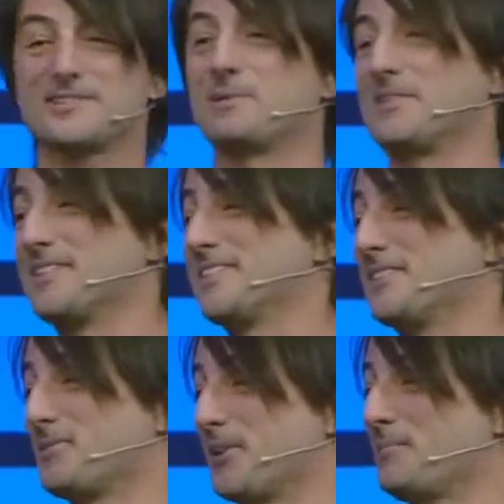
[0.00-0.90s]
but this is
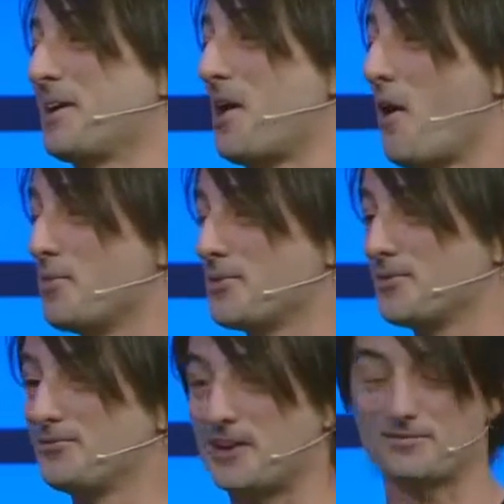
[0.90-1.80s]
really my other
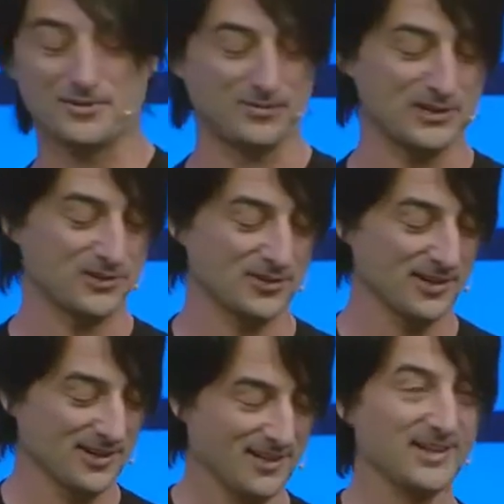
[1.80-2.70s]
favorite feature
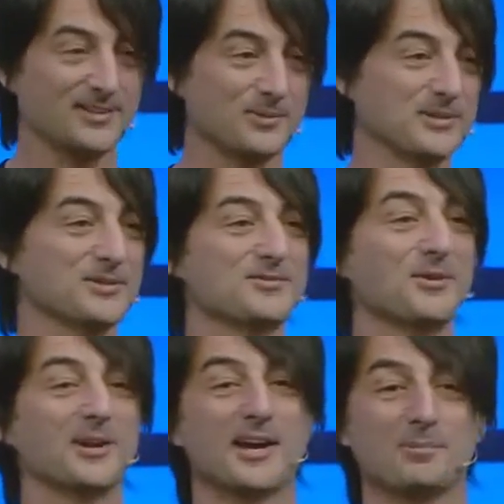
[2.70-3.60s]
in Windows
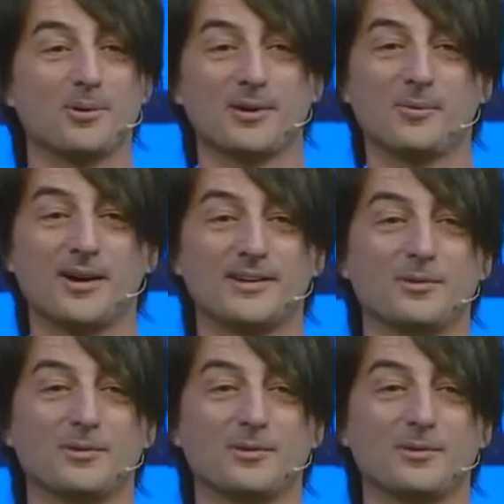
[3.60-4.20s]
Phone 8.1.